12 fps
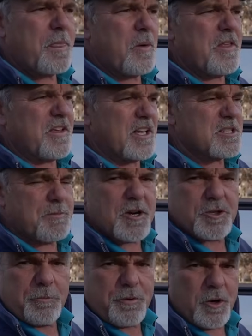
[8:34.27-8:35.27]
We had to get
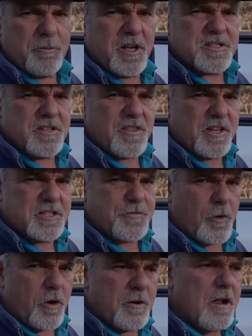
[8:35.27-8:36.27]
special permits and things
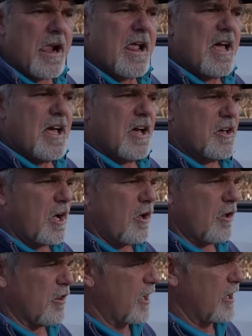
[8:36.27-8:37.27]
for it.
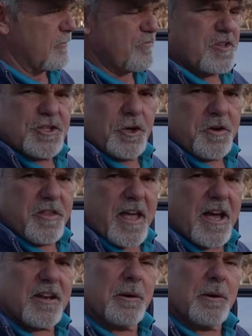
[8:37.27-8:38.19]
I'll uh, show you that.